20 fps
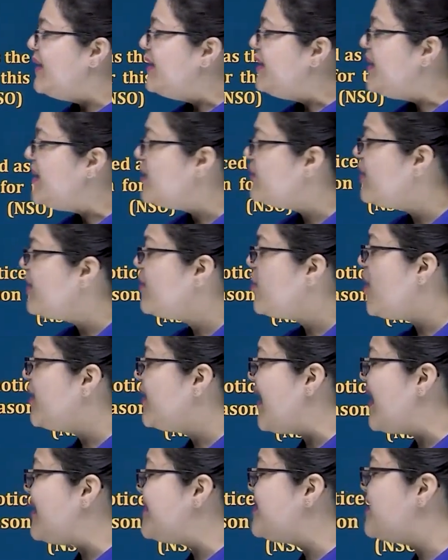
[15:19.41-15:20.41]
Living
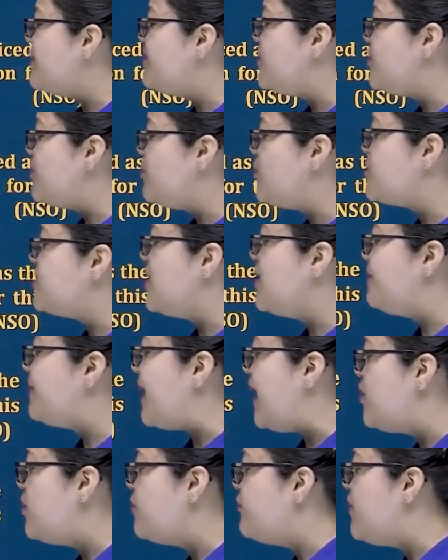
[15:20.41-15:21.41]
organisms used in
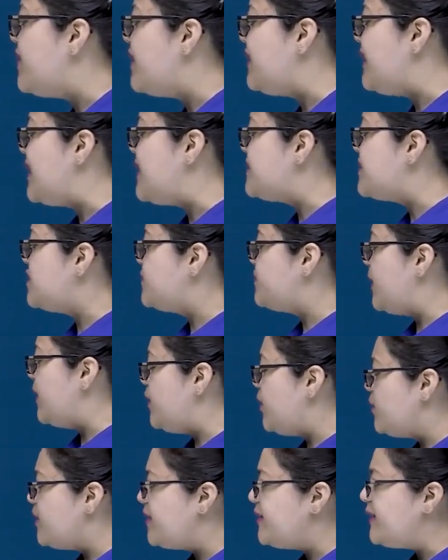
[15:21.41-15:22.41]
biofertilizers
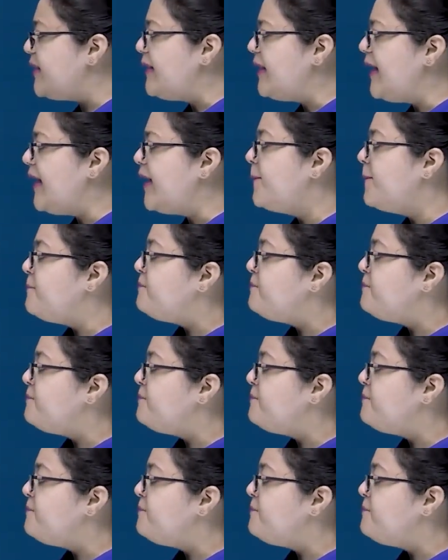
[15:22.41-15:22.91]
polluted the lake.